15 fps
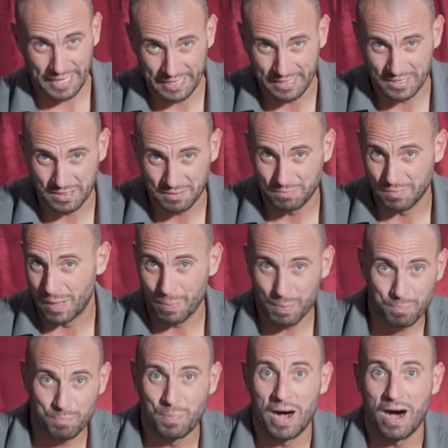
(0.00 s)
It's
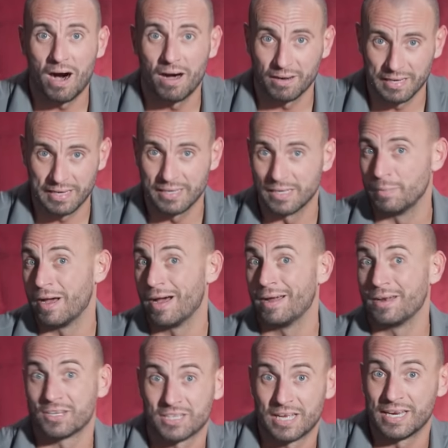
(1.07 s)
partly about
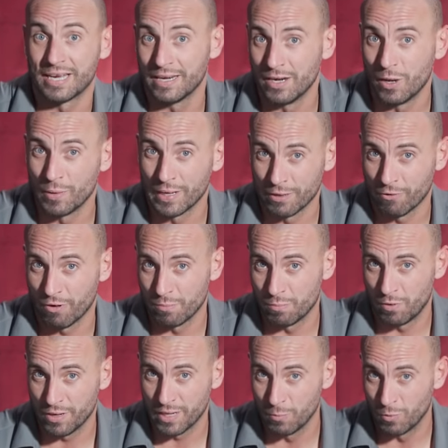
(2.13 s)
understanding and knowing your own
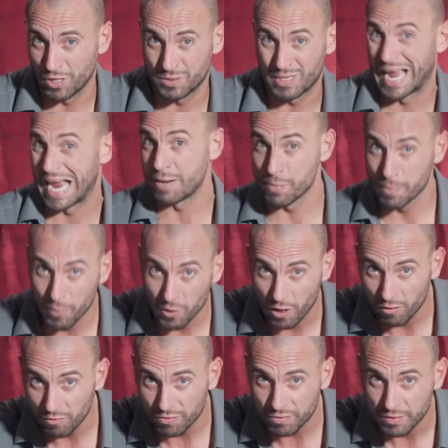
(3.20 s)
body and what it's capable
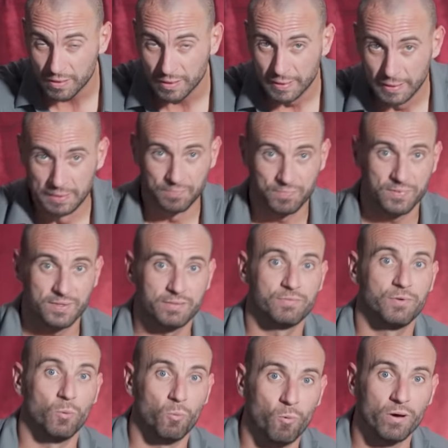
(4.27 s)
of.
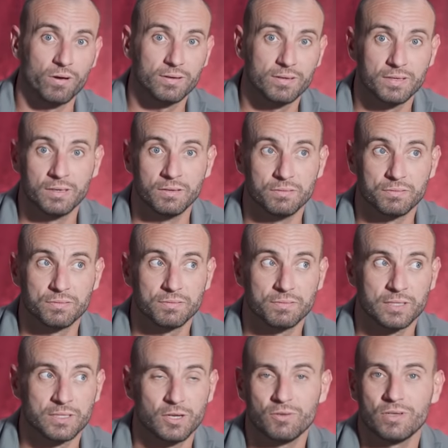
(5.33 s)
For what of,
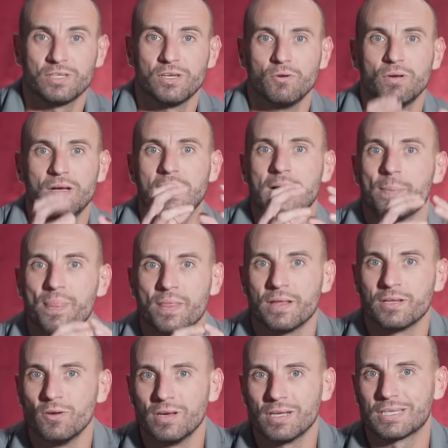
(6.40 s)
there's no, there's no,
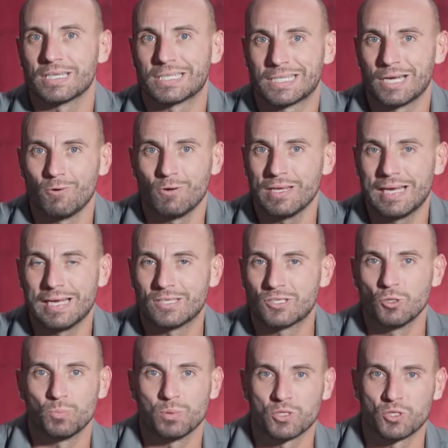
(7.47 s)
there's not necessarily a
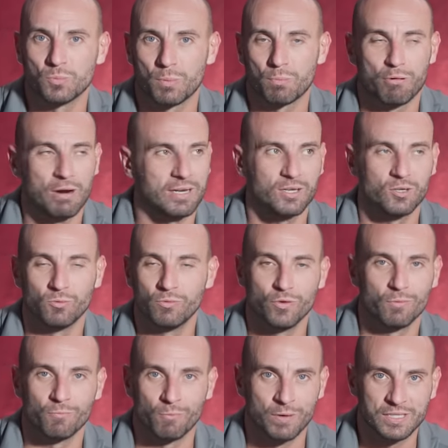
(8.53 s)
super, super practical
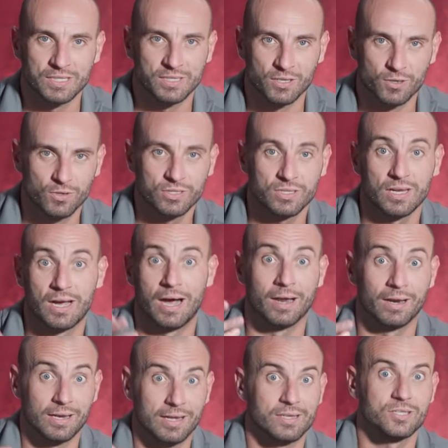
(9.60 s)
reason to do this,
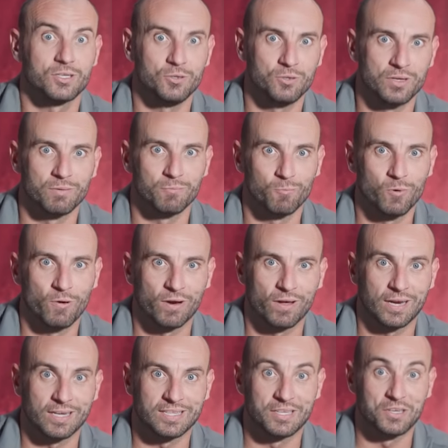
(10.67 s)
unless you didn't wear,
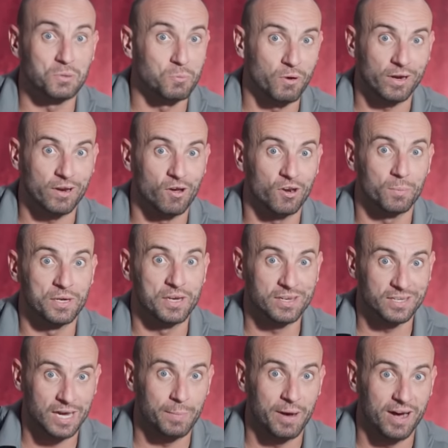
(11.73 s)
like I said, you didn't wear a condom and you're
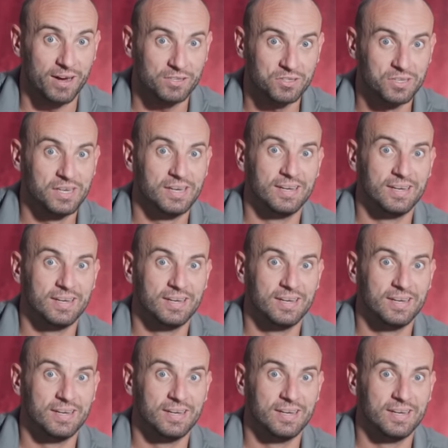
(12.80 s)
a dumbass